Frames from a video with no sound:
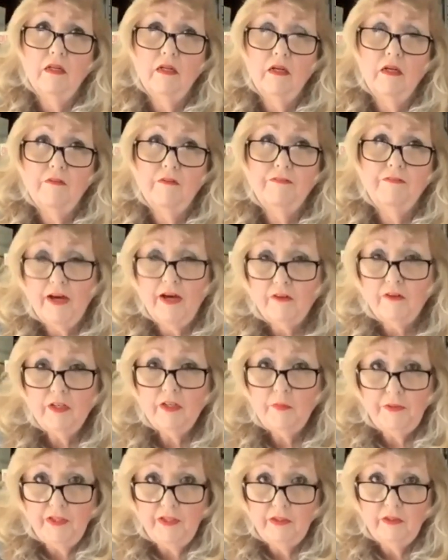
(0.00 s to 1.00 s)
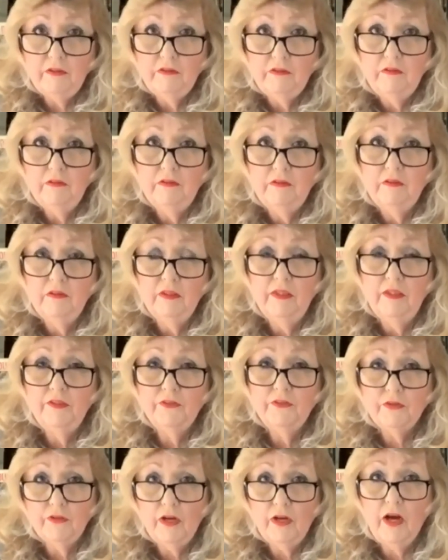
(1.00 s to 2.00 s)
filed an appeal
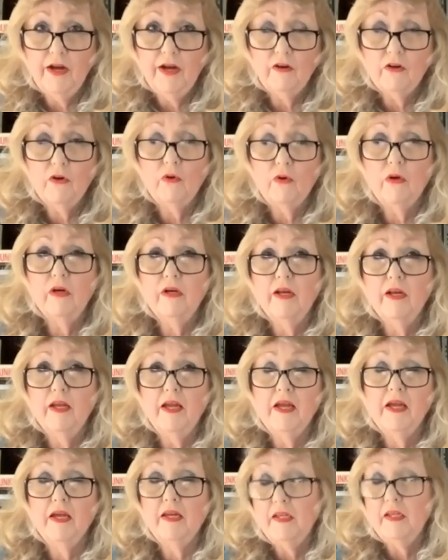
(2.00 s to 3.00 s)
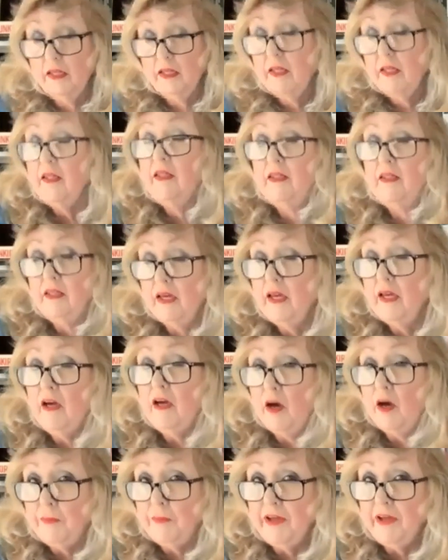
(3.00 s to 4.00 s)
to a higher court, and they
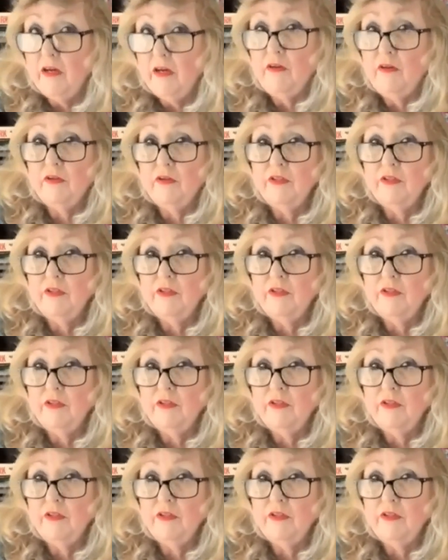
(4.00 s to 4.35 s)
upheld the